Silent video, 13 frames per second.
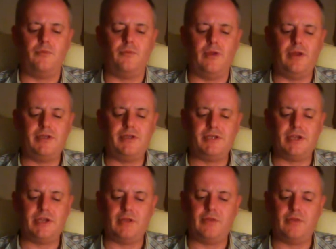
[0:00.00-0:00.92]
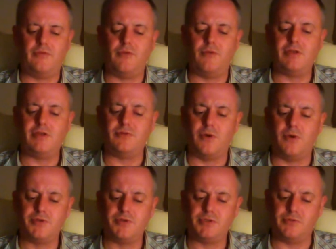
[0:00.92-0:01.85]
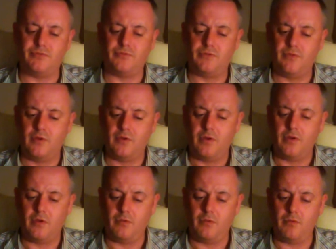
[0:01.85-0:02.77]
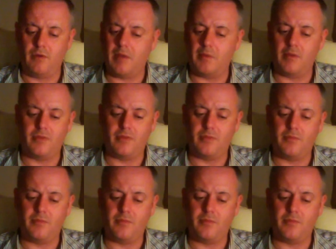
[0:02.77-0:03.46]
reaching the Redaros and Ramathon,